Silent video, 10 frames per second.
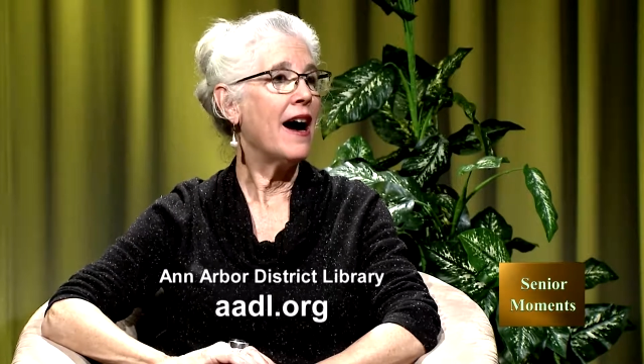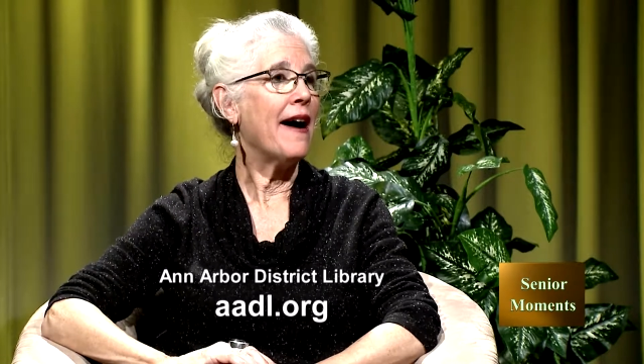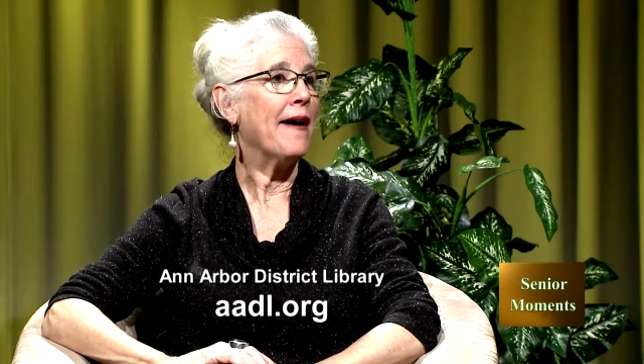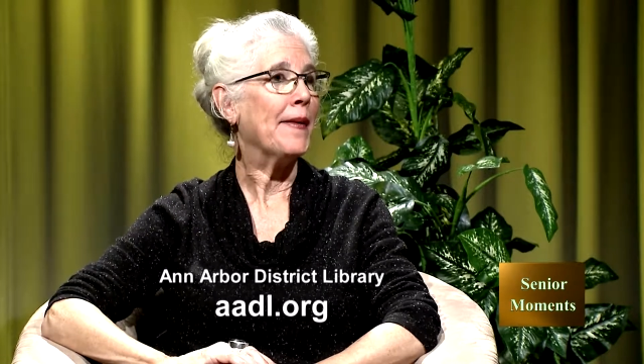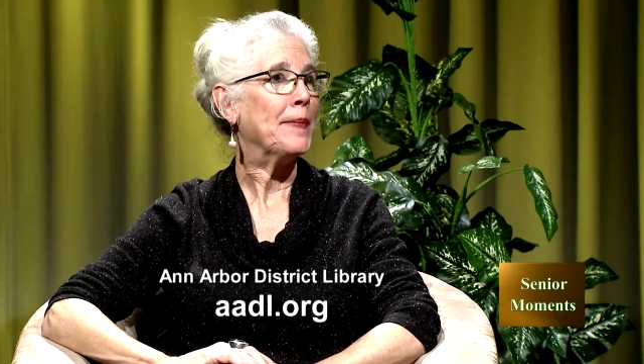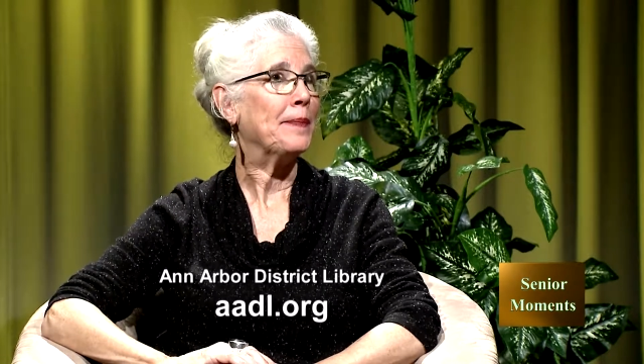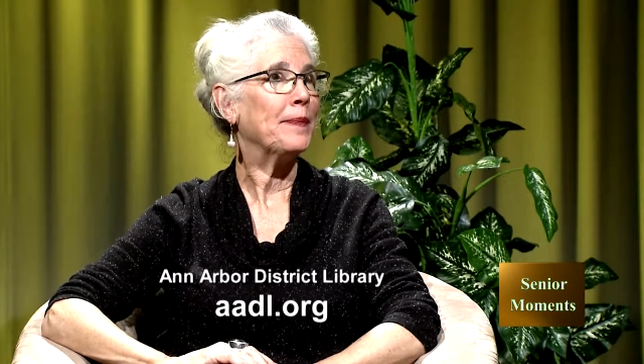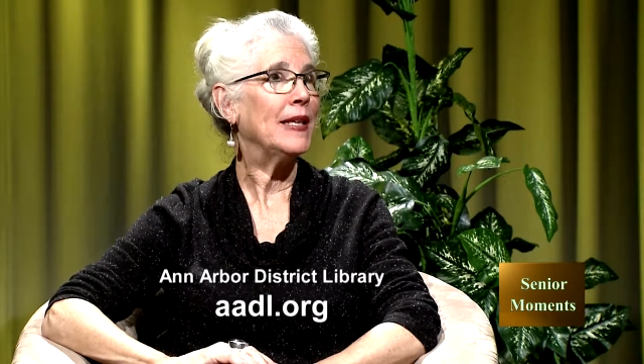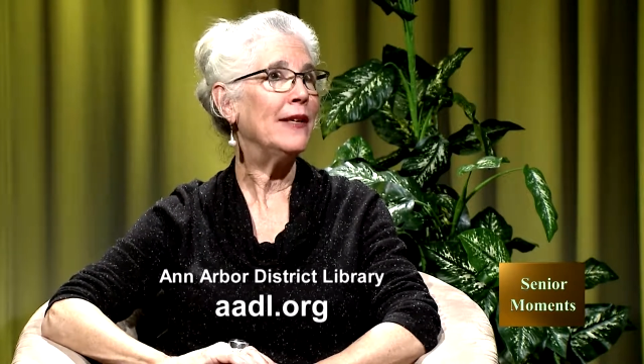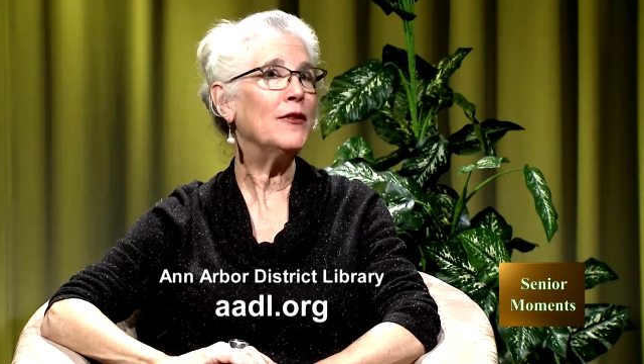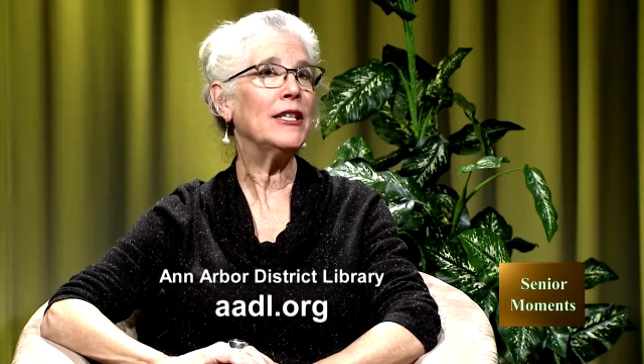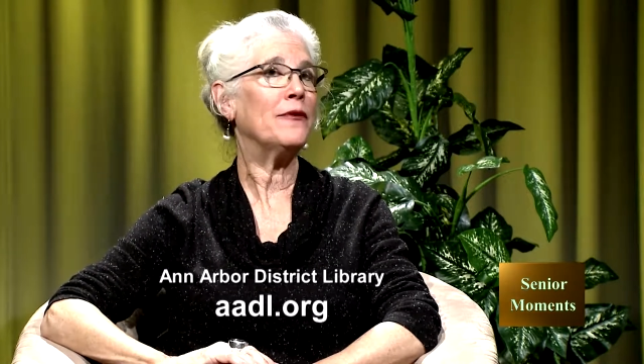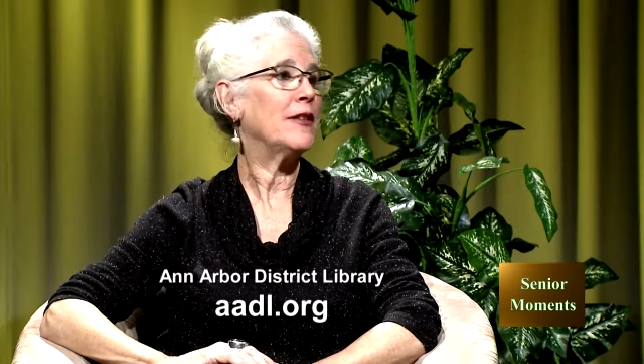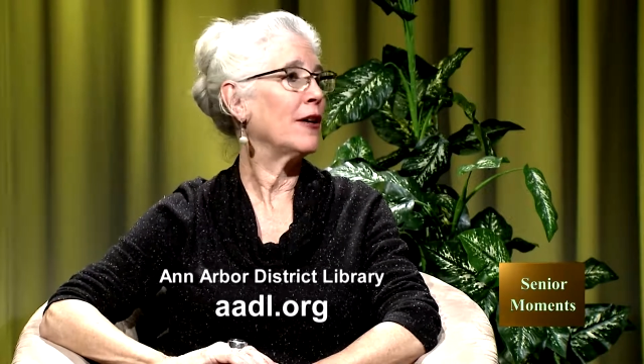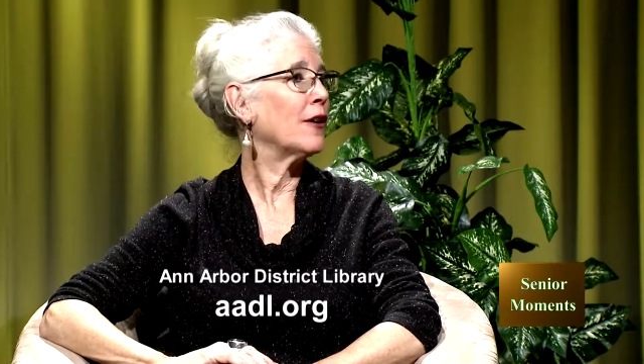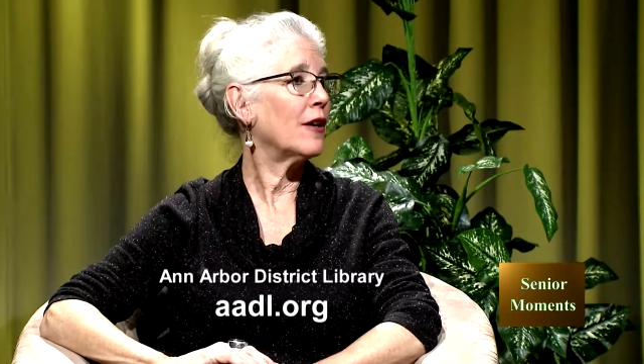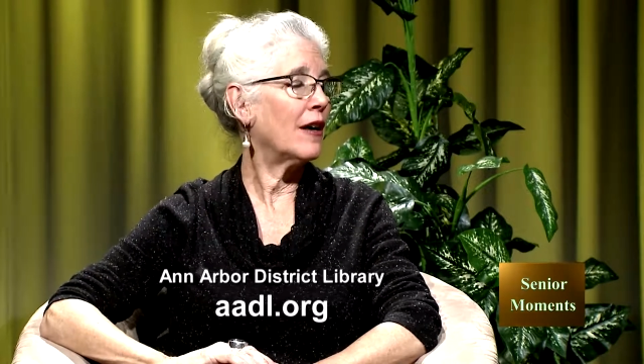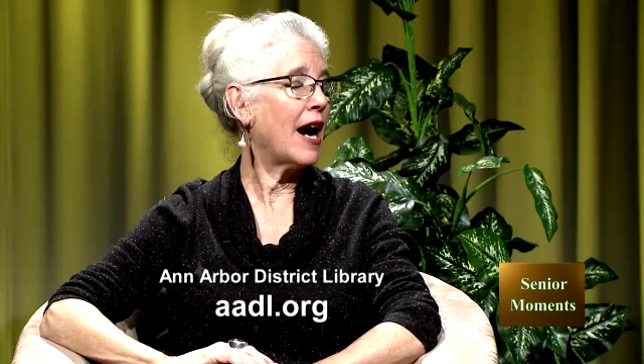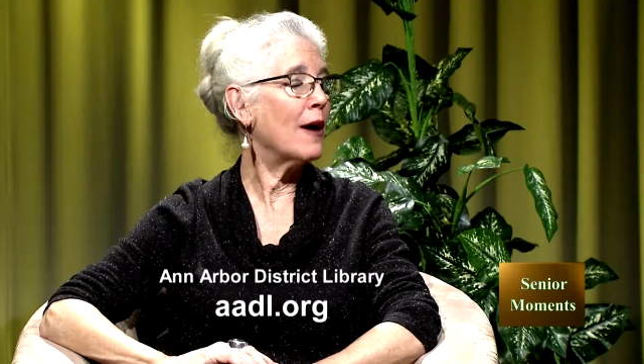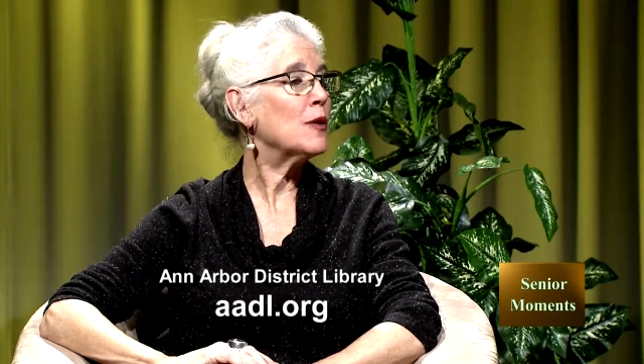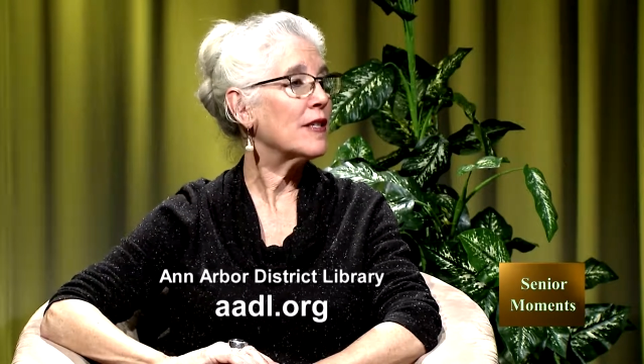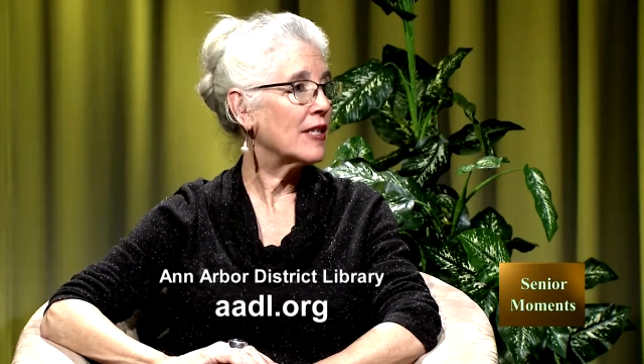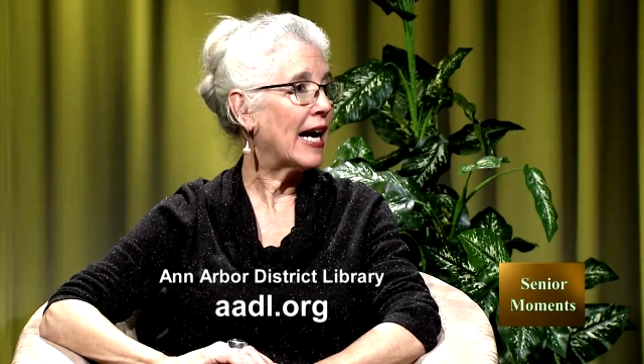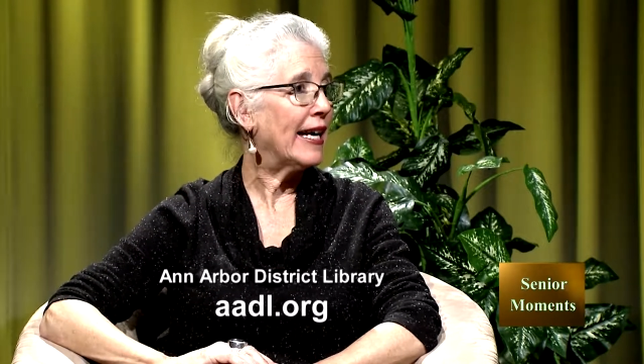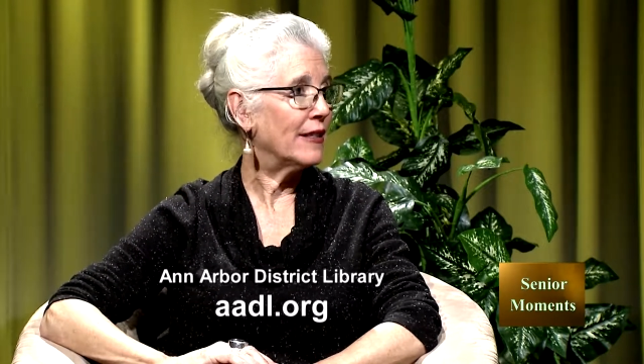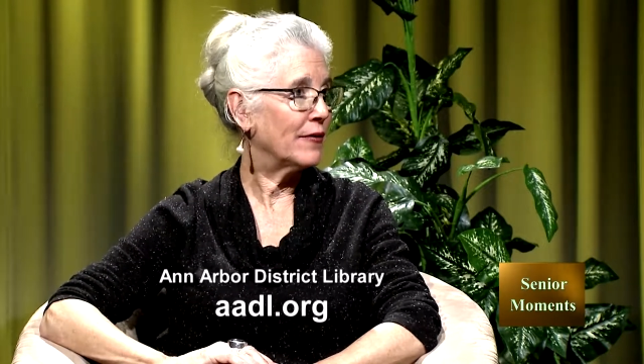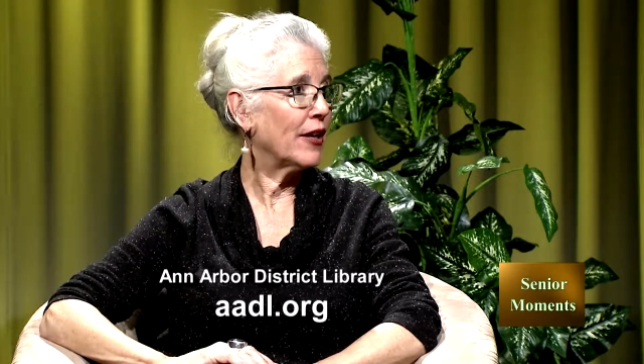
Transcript: Um, even if they're outside of